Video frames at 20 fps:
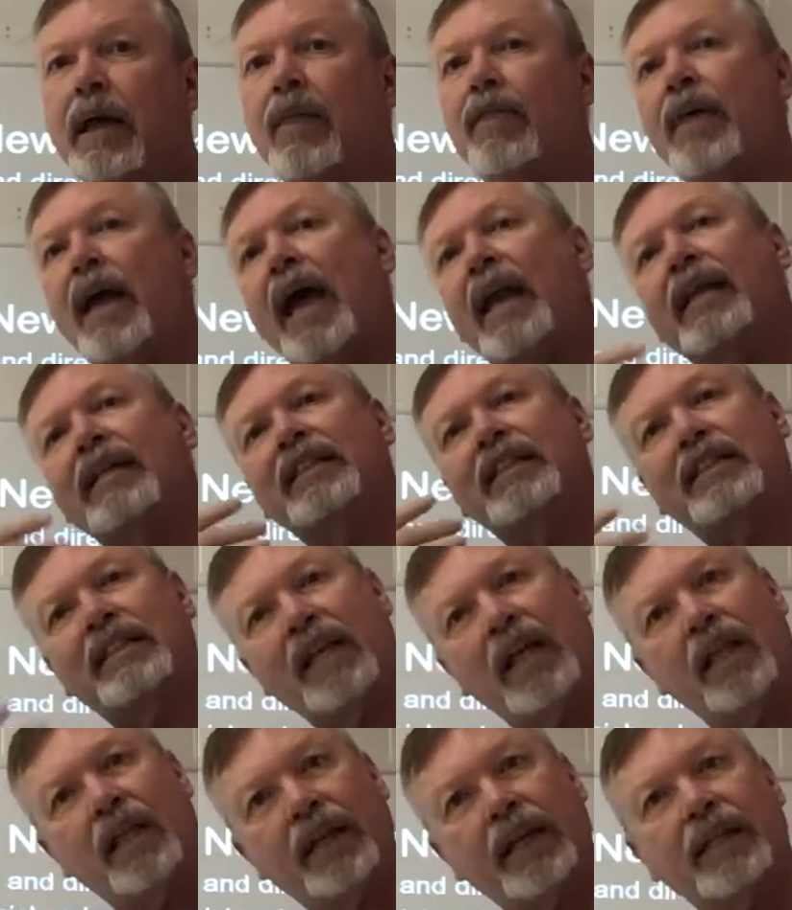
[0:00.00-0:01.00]
That is
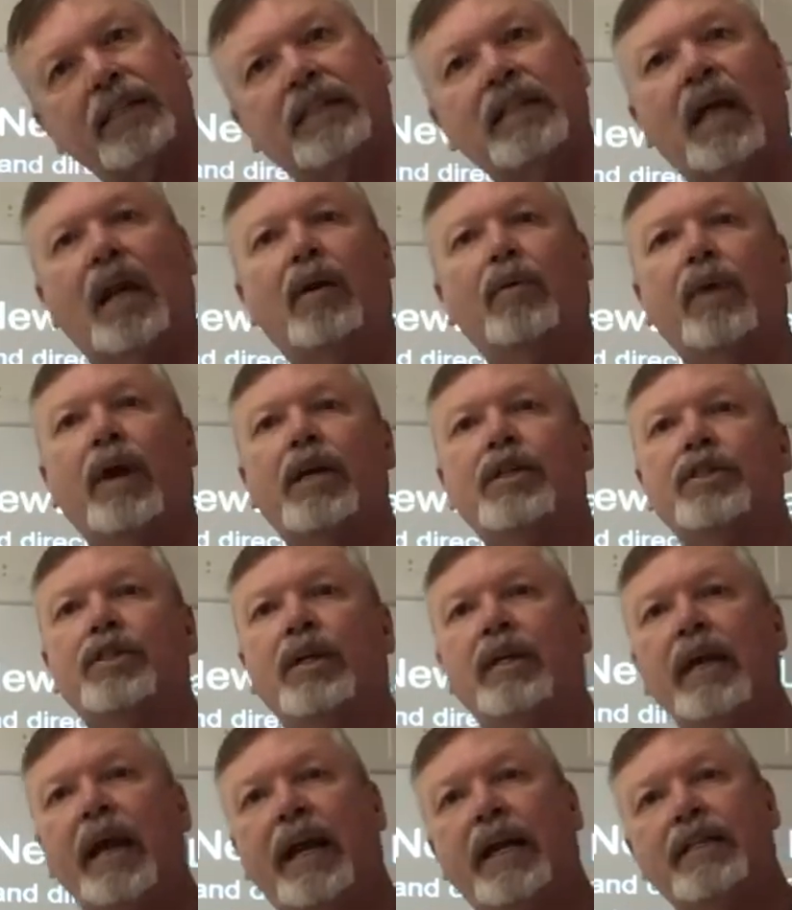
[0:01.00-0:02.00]
still an acceleration,
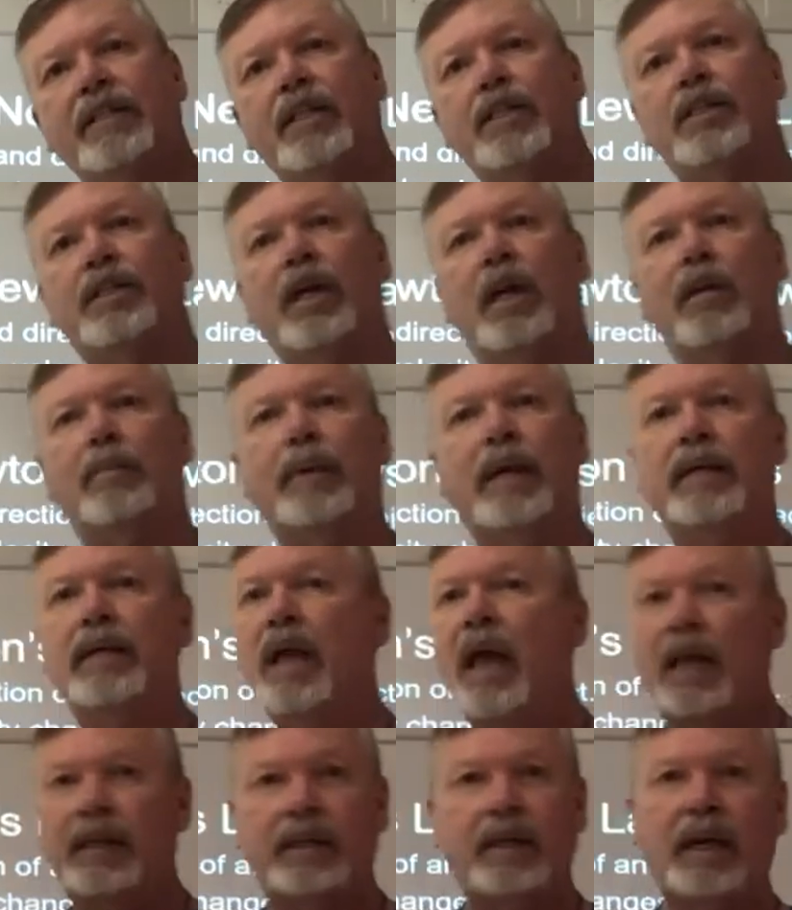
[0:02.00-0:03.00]
ladies and gentlemen.
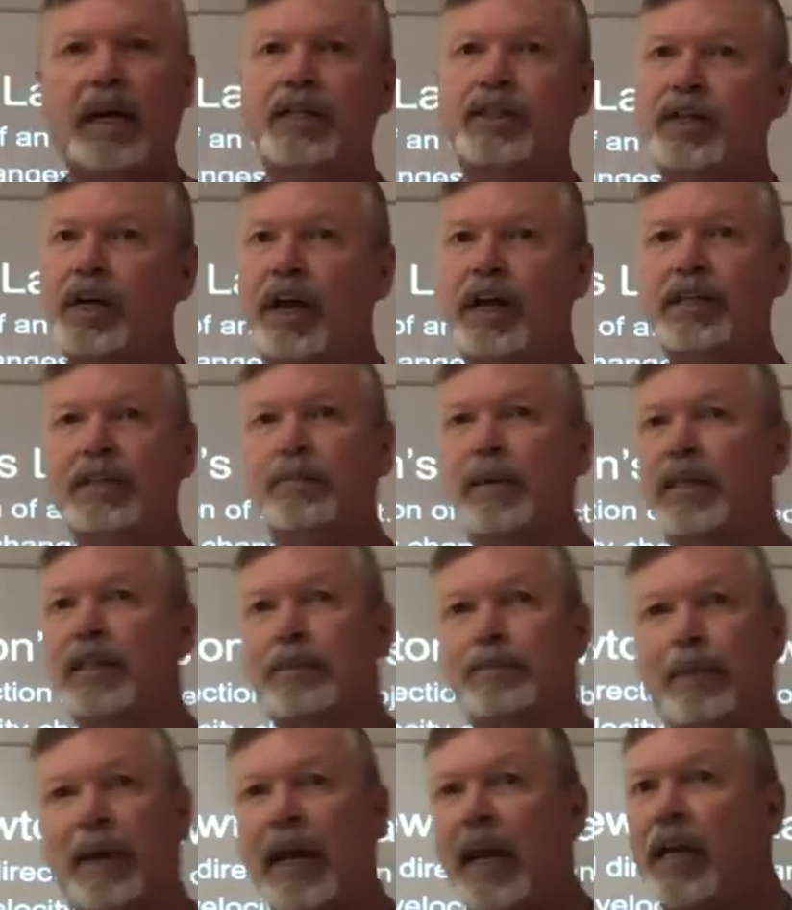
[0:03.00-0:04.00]
Did I change my
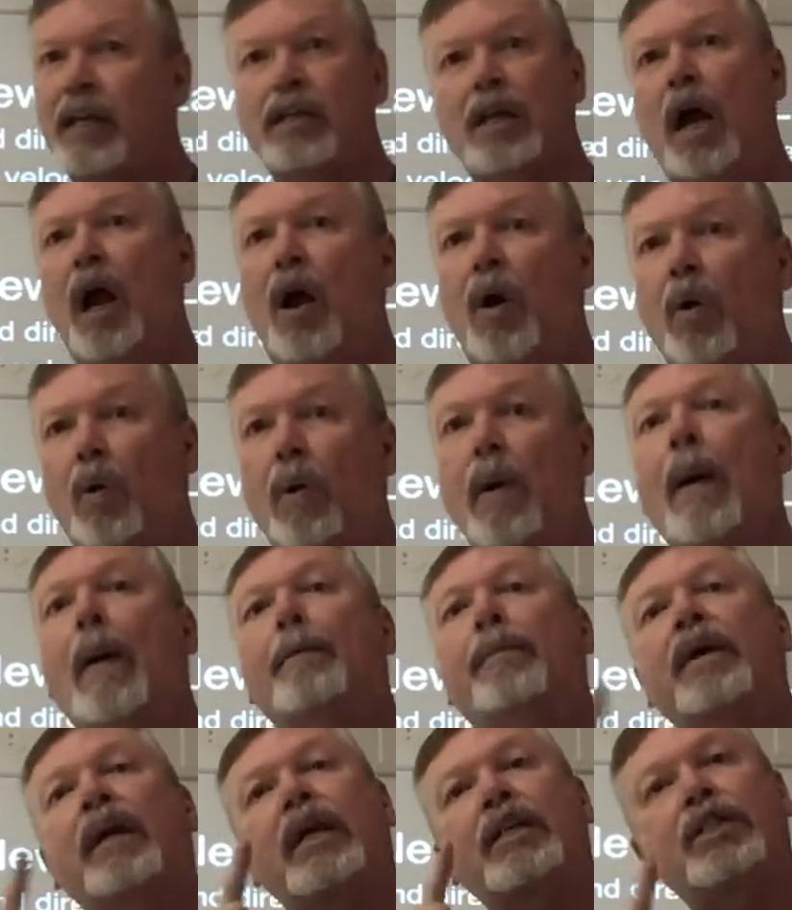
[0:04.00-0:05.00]
speed? No,
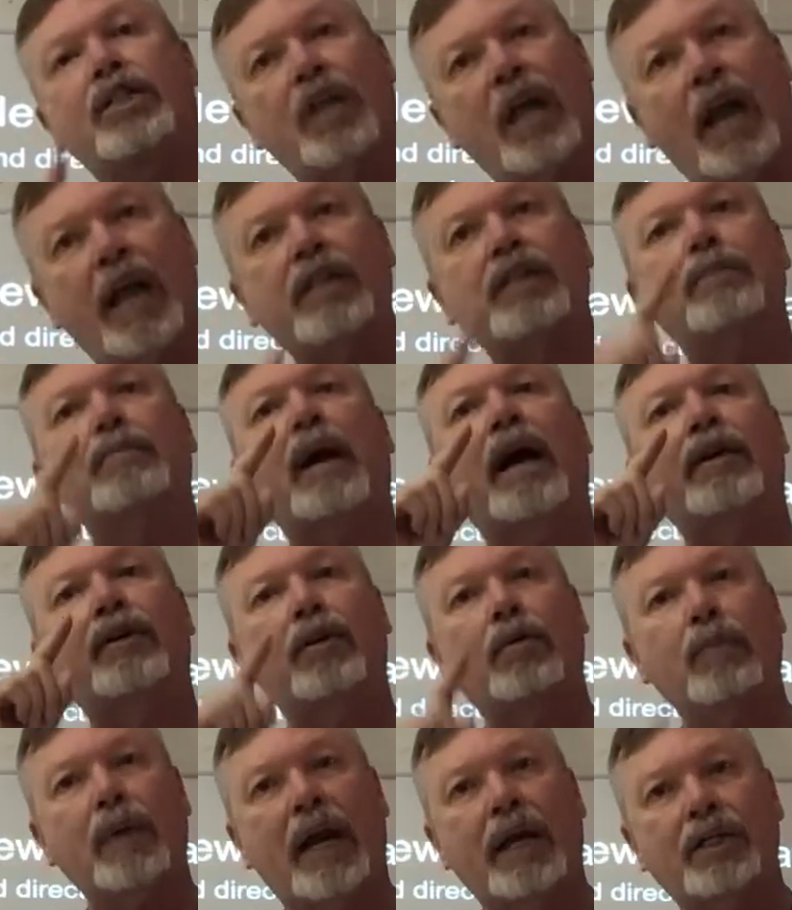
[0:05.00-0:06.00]
but I changed my
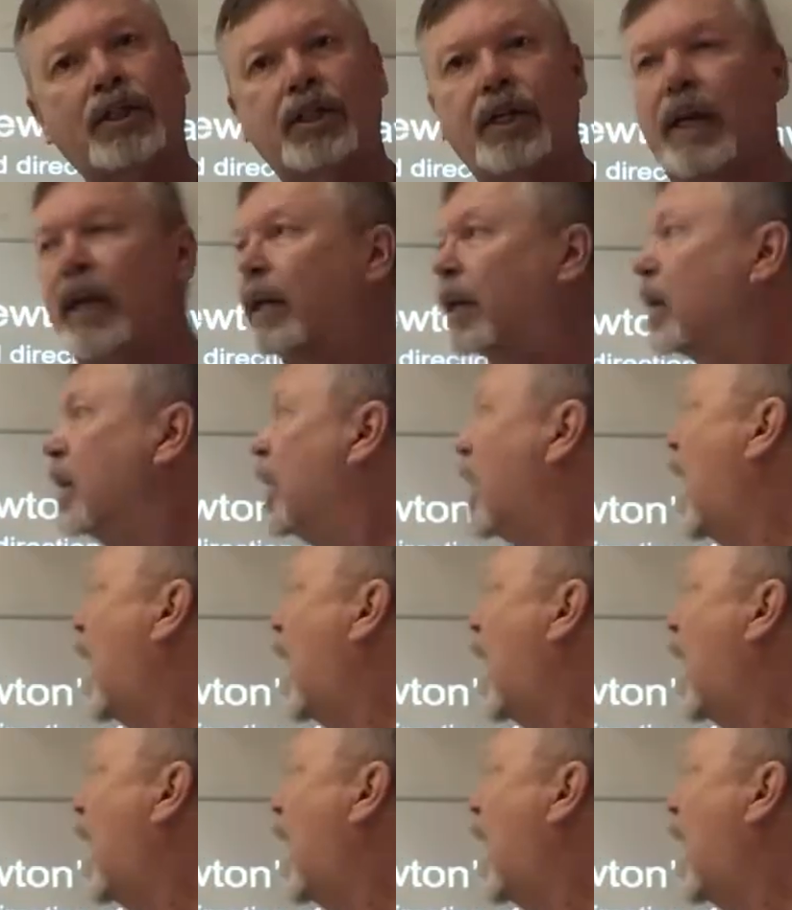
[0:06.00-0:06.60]
direction.